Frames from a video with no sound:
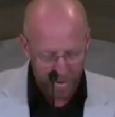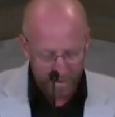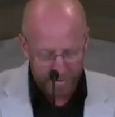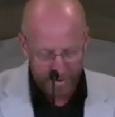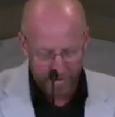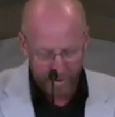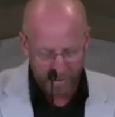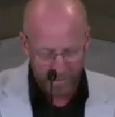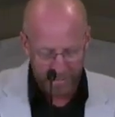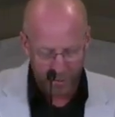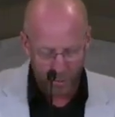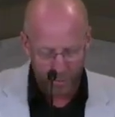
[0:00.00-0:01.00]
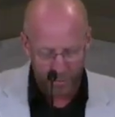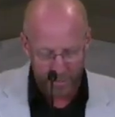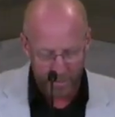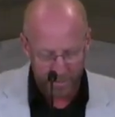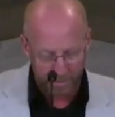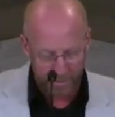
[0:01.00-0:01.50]
Nevertheless, to remain
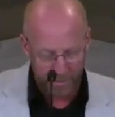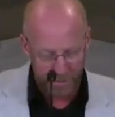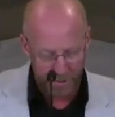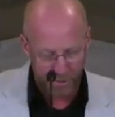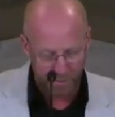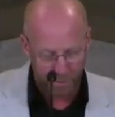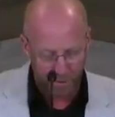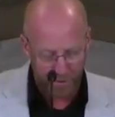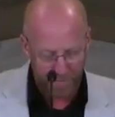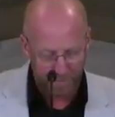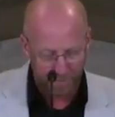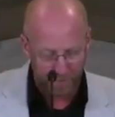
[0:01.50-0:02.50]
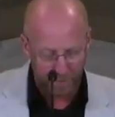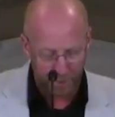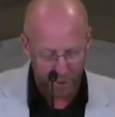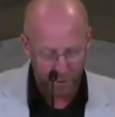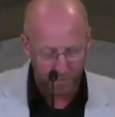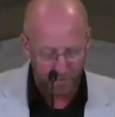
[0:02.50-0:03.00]
in the flesh is more needful for
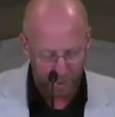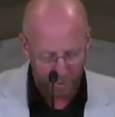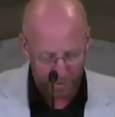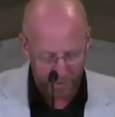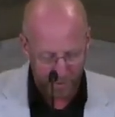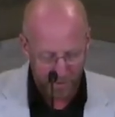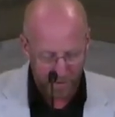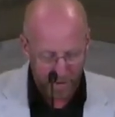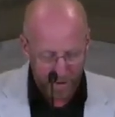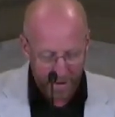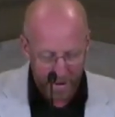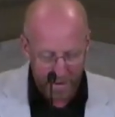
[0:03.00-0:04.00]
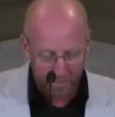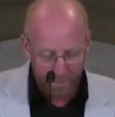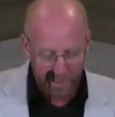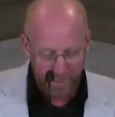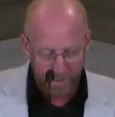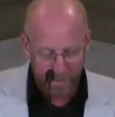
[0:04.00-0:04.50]
you, Philippians. And
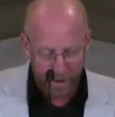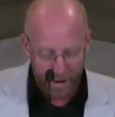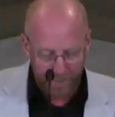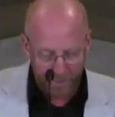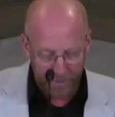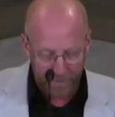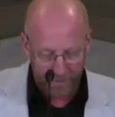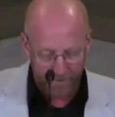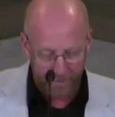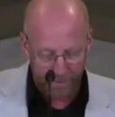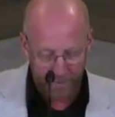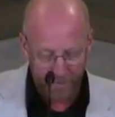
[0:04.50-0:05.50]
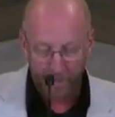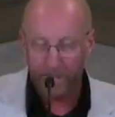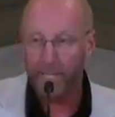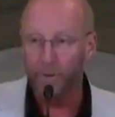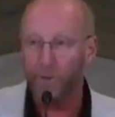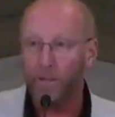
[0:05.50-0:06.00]
being confident of this,
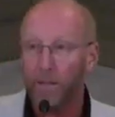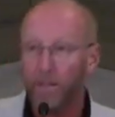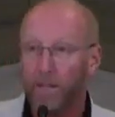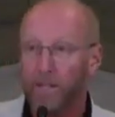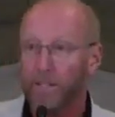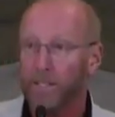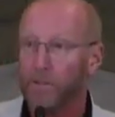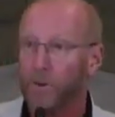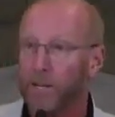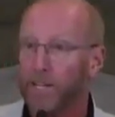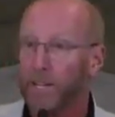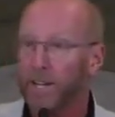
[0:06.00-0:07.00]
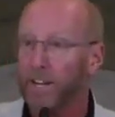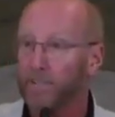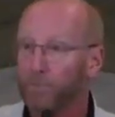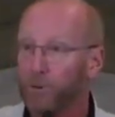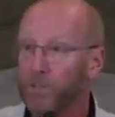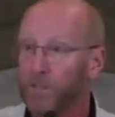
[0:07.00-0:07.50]
he really thinks he's going to get out
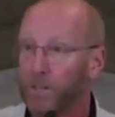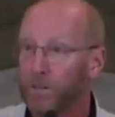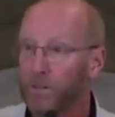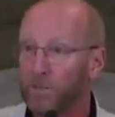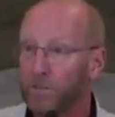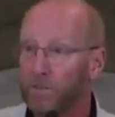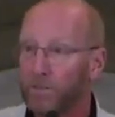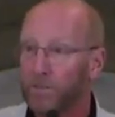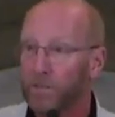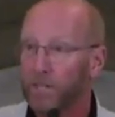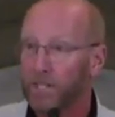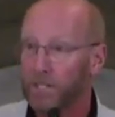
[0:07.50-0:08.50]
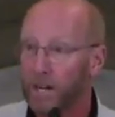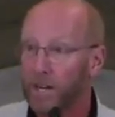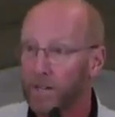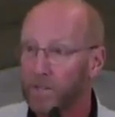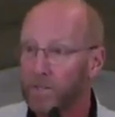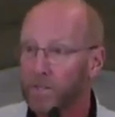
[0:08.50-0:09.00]
of prison. He
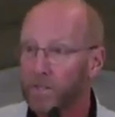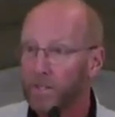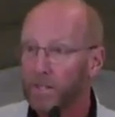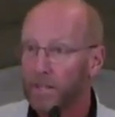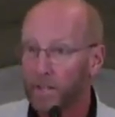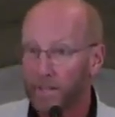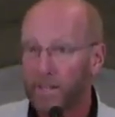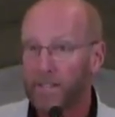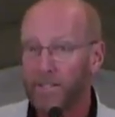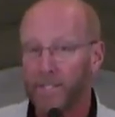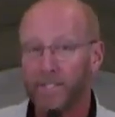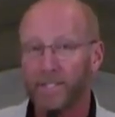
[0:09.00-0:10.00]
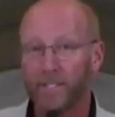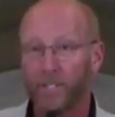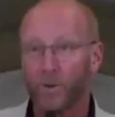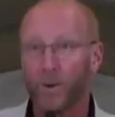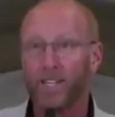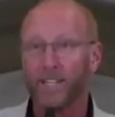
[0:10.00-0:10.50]
does. He thinks he's
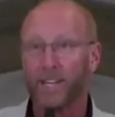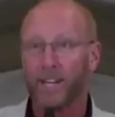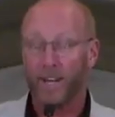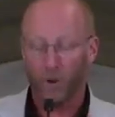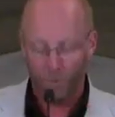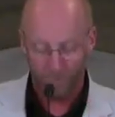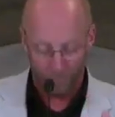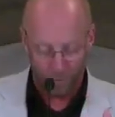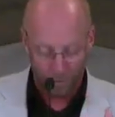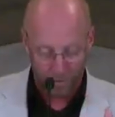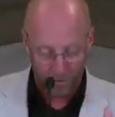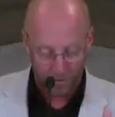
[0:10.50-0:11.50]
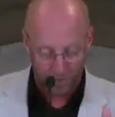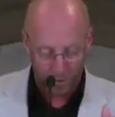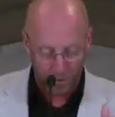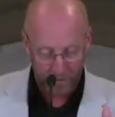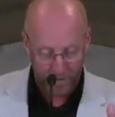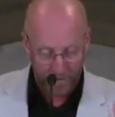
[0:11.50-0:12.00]
going to get out from this
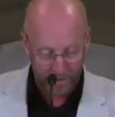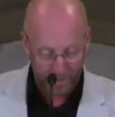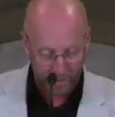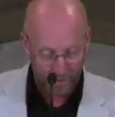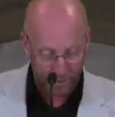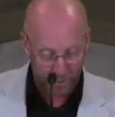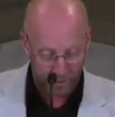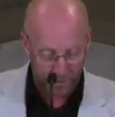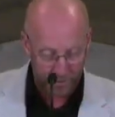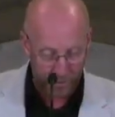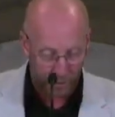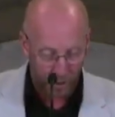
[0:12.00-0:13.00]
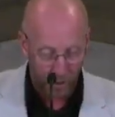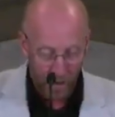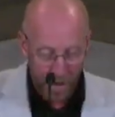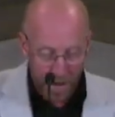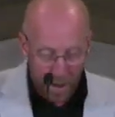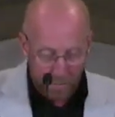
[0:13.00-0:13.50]
first case against with Nero.
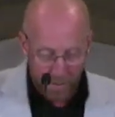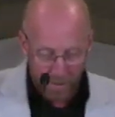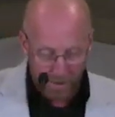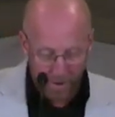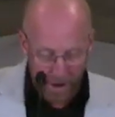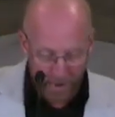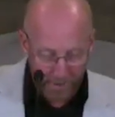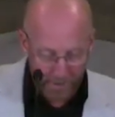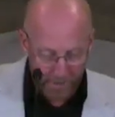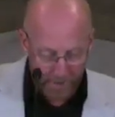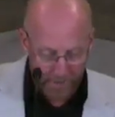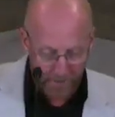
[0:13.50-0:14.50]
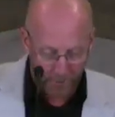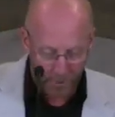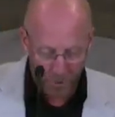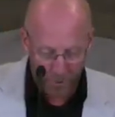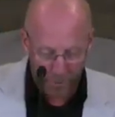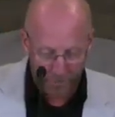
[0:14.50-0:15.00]
Being confident of this, verse
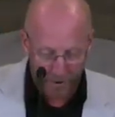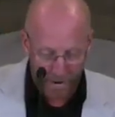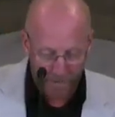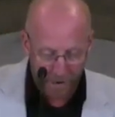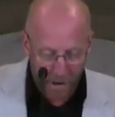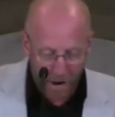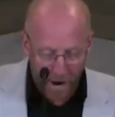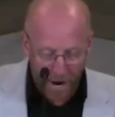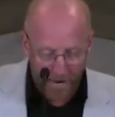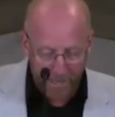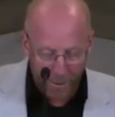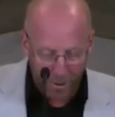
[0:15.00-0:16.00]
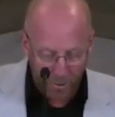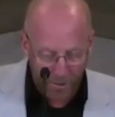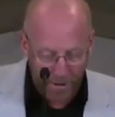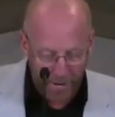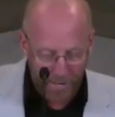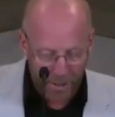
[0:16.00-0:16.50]
25, I know
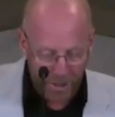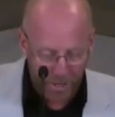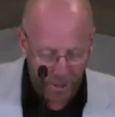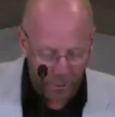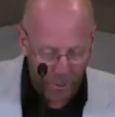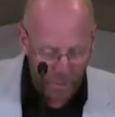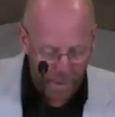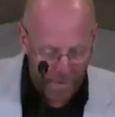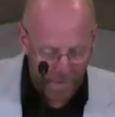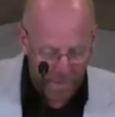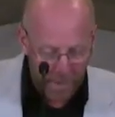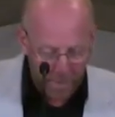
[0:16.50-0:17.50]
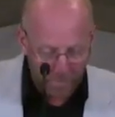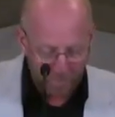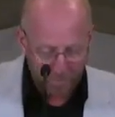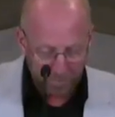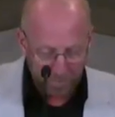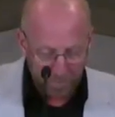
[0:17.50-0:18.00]
that I shall remain
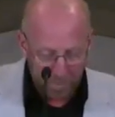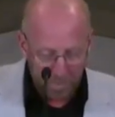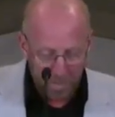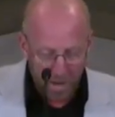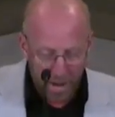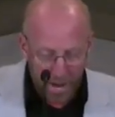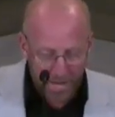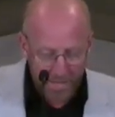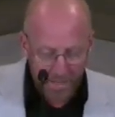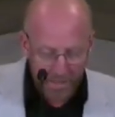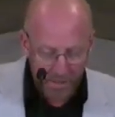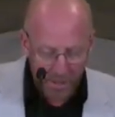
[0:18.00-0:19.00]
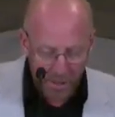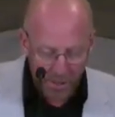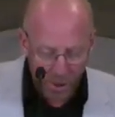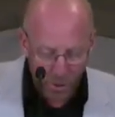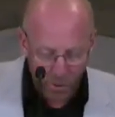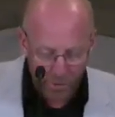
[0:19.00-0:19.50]
and
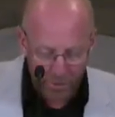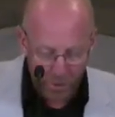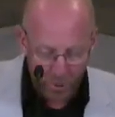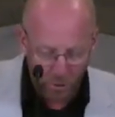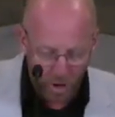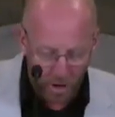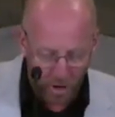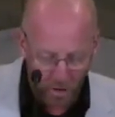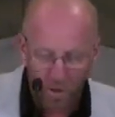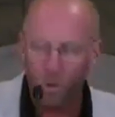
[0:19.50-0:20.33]
continue with you all.